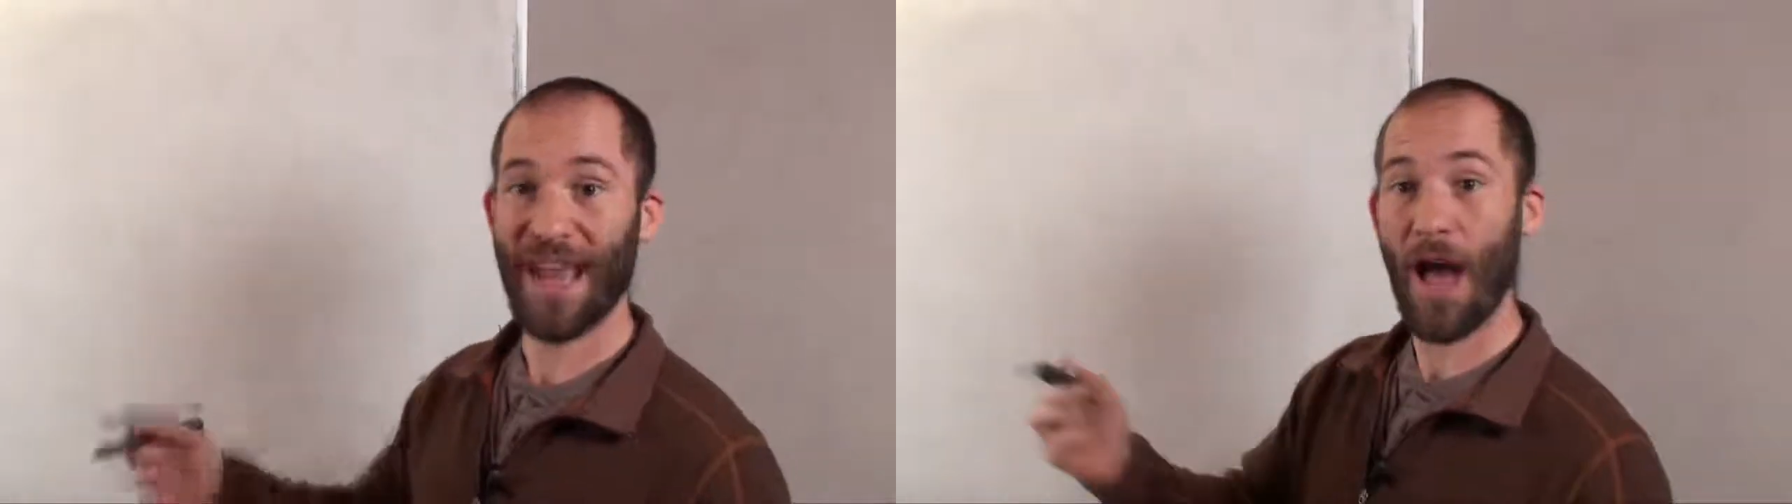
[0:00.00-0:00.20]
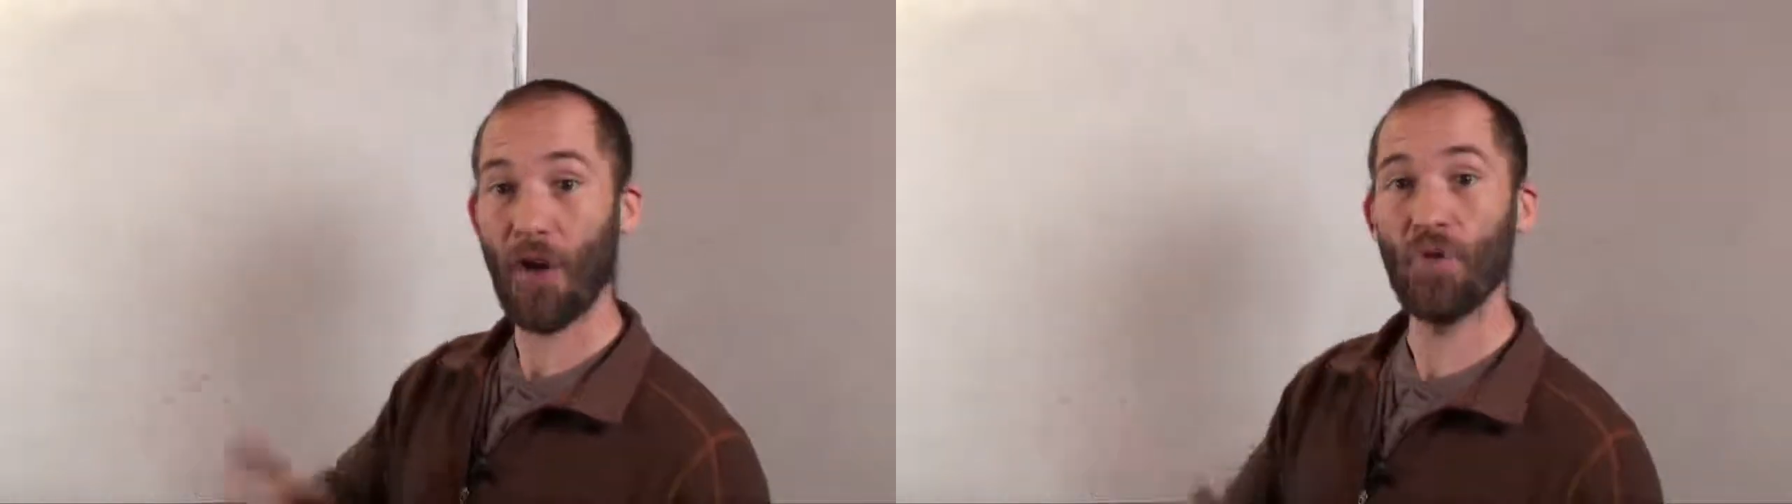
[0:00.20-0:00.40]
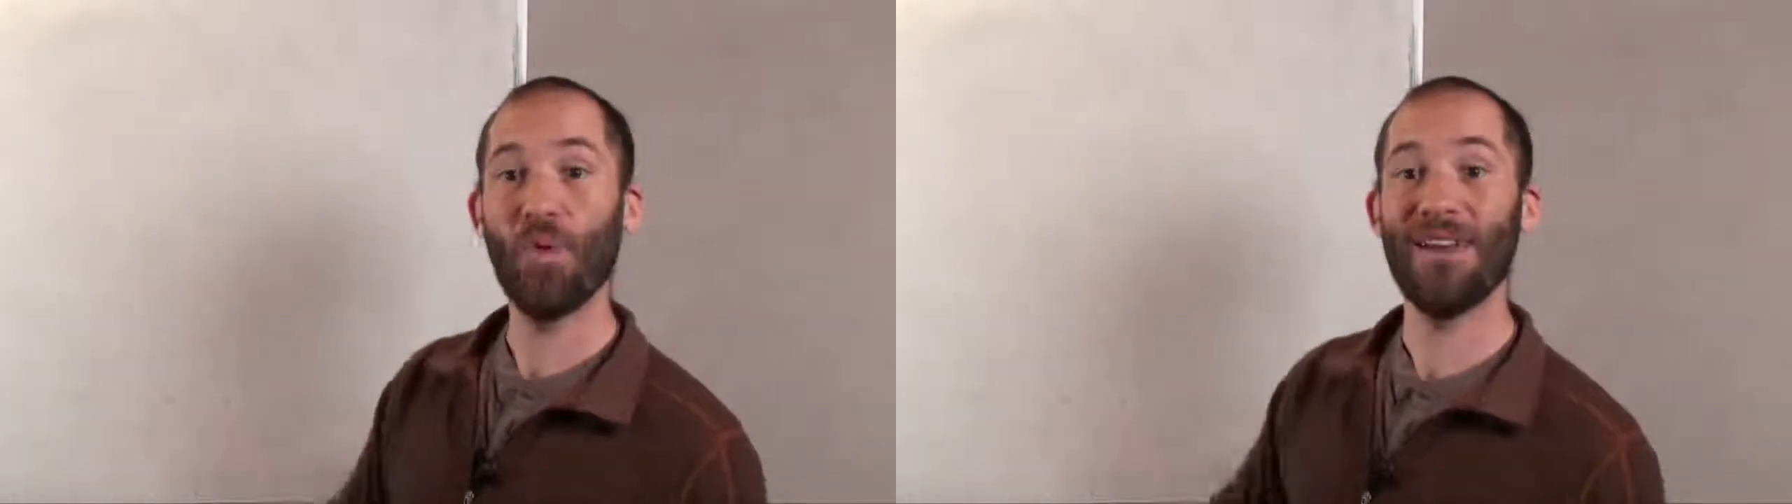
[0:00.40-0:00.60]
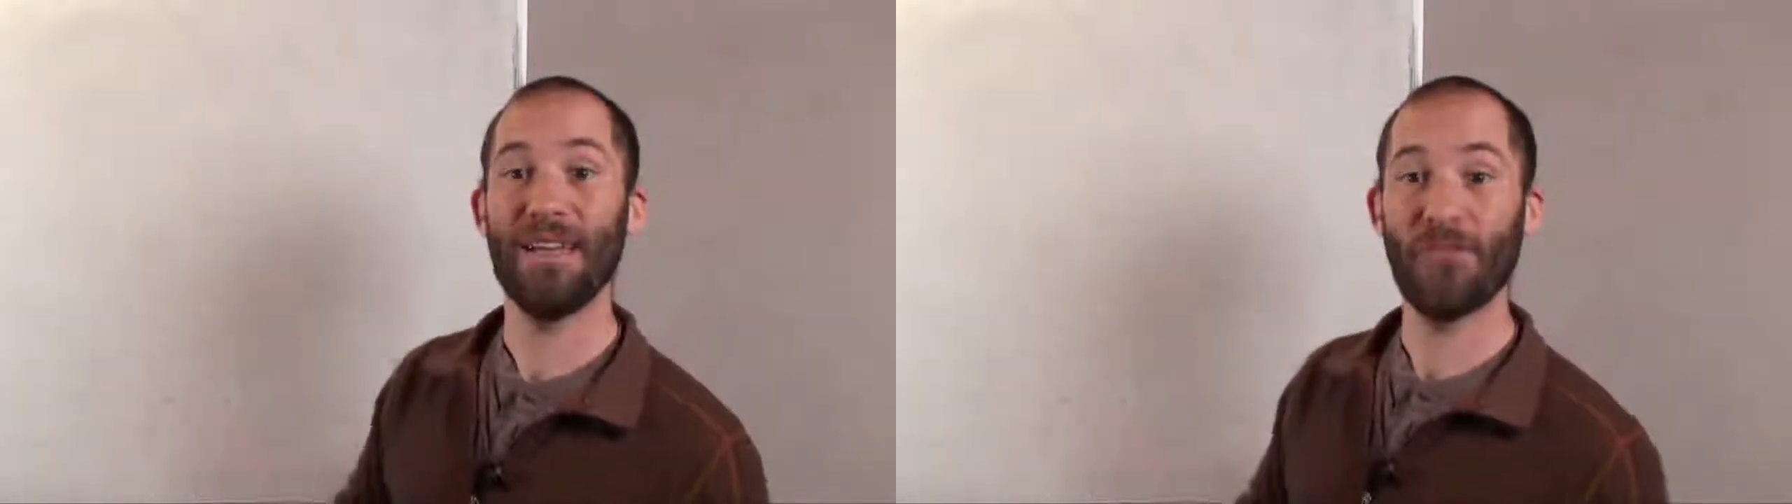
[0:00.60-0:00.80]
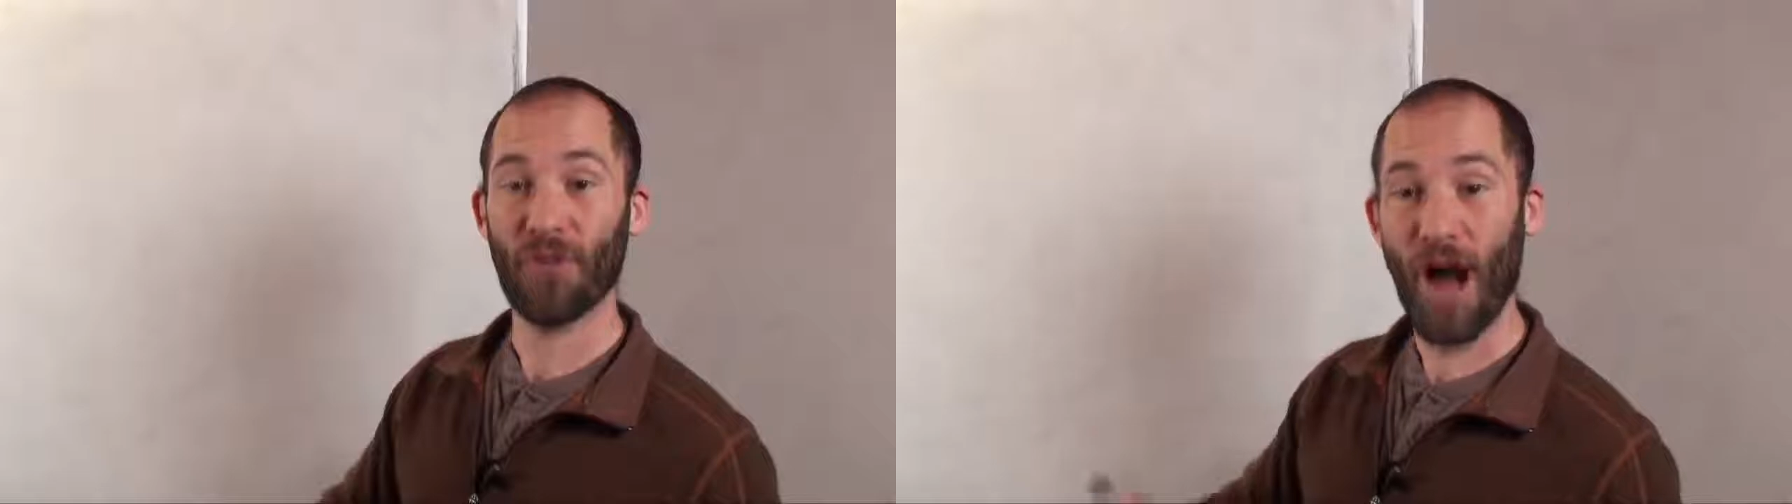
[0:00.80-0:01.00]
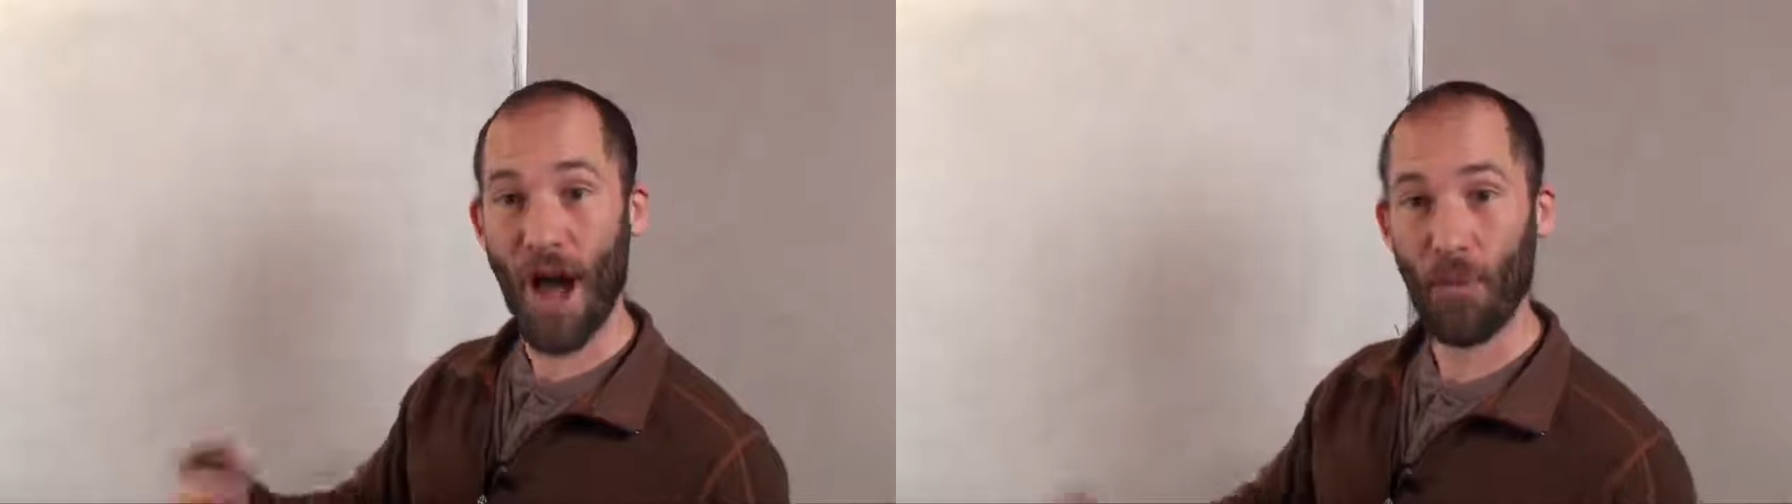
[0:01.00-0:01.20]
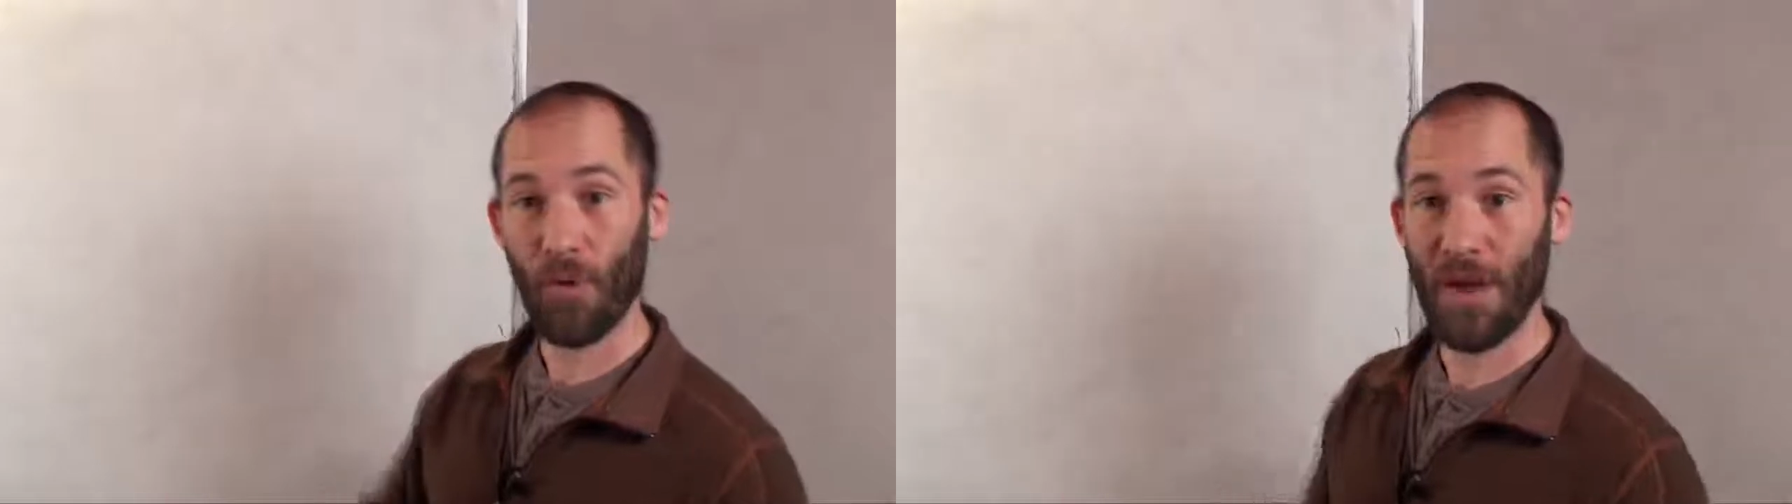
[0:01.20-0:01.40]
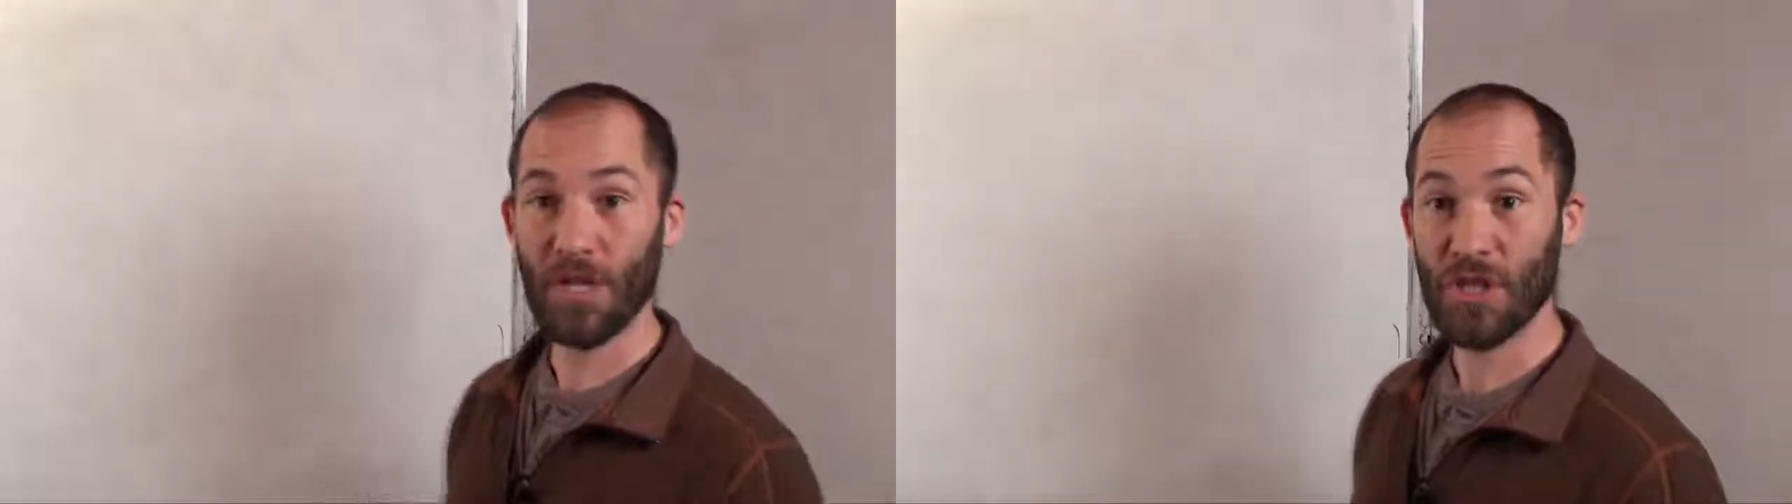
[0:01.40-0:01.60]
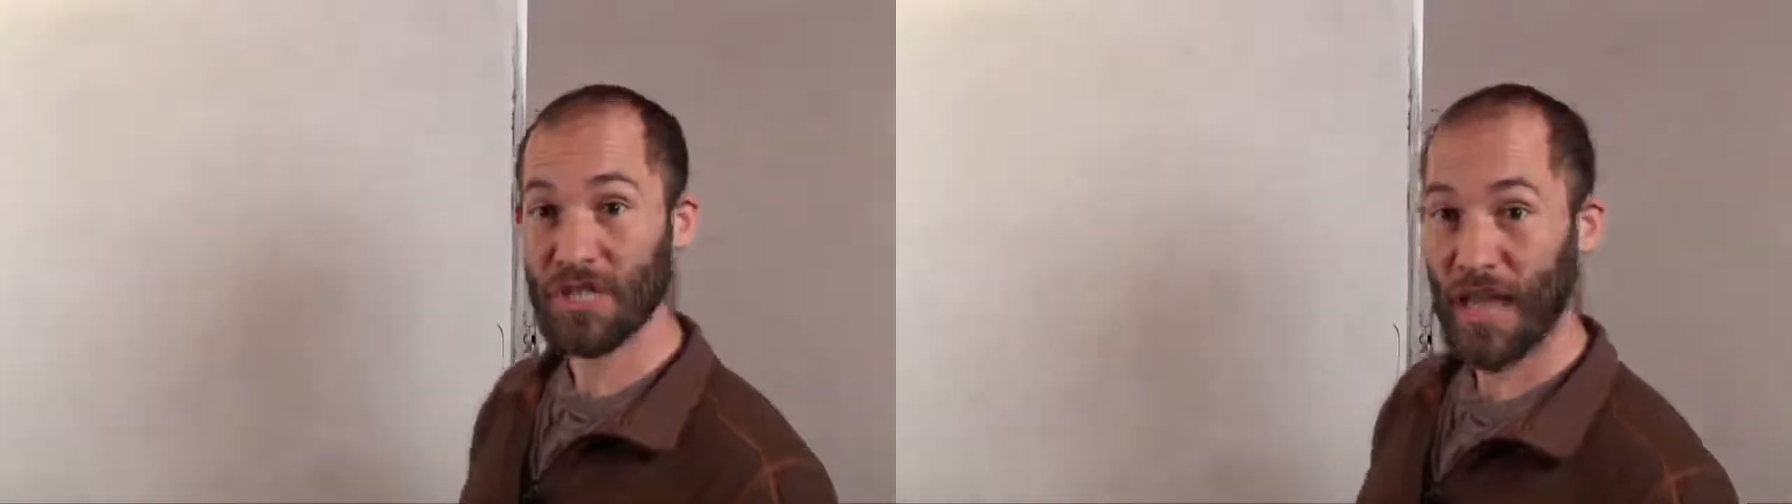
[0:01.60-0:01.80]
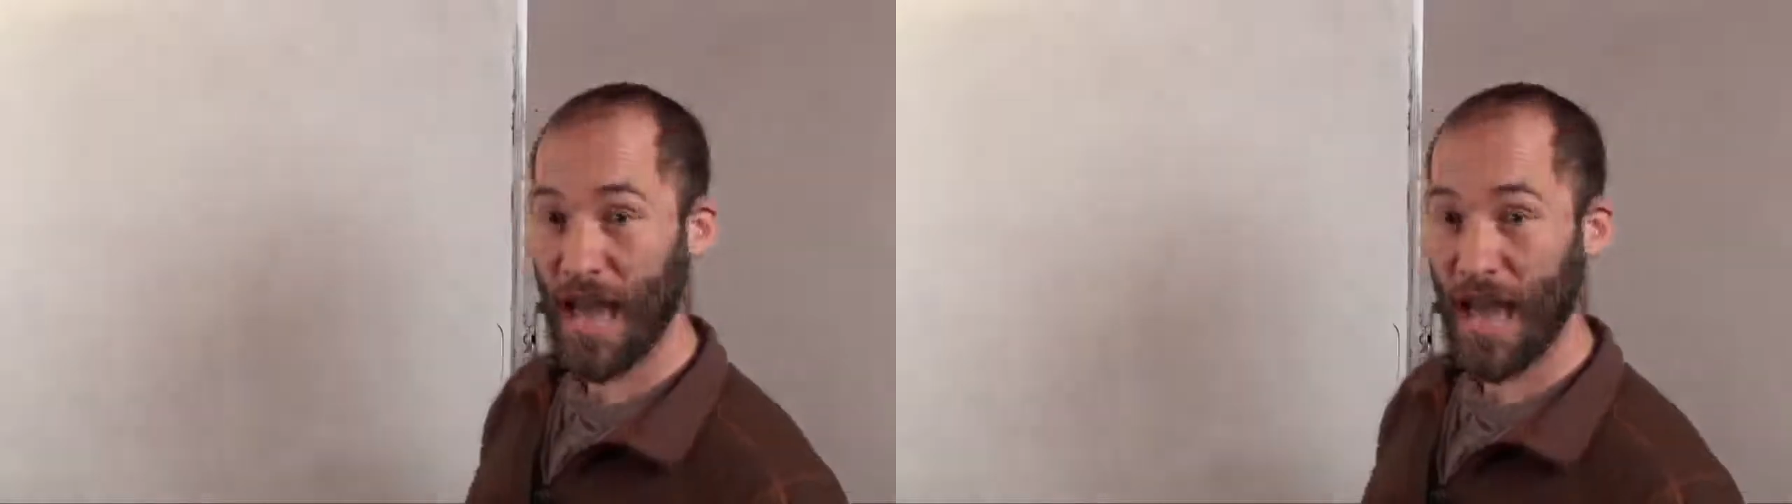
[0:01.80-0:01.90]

how you want different operations